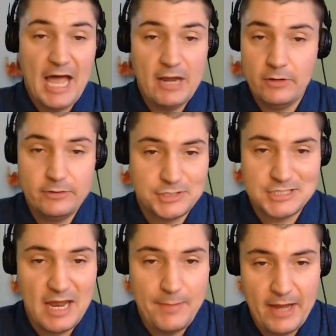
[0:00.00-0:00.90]
I don't
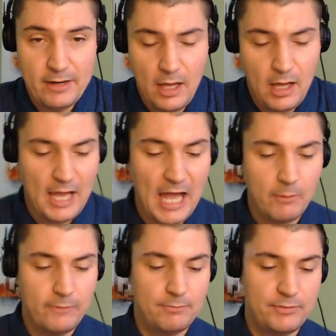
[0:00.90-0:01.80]
understand that at all.
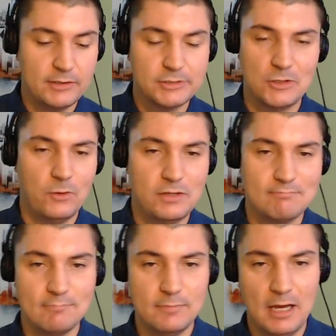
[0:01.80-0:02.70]
How are the Bills
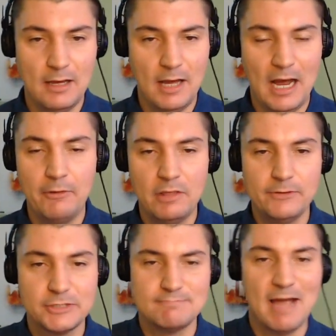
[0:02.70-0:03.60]
only? How are the
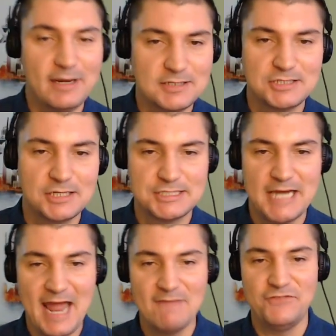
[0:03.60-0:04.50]
Bills minus six
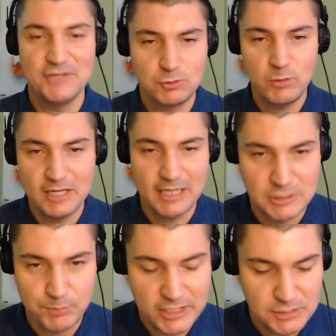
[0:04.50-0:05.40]
and a half this week
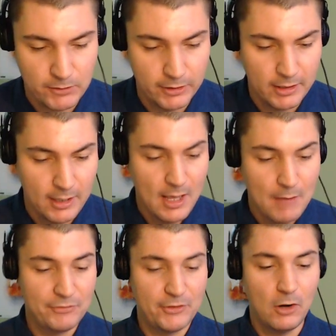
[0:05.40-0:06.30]
against Pittsburgh,
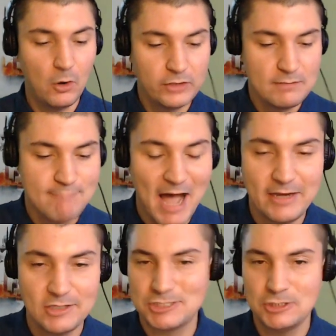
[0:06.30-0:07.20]
but they're only
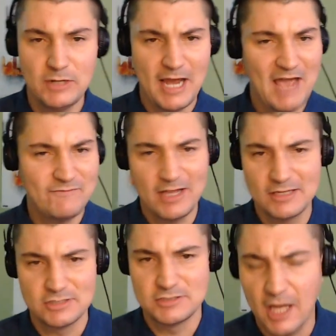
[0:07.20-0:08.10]
minus two and a half
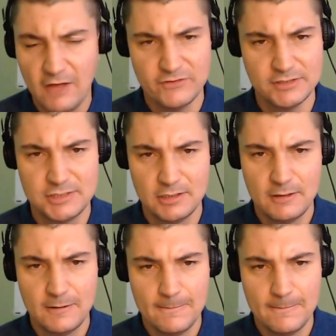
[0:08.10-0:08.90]
against the Dolphins?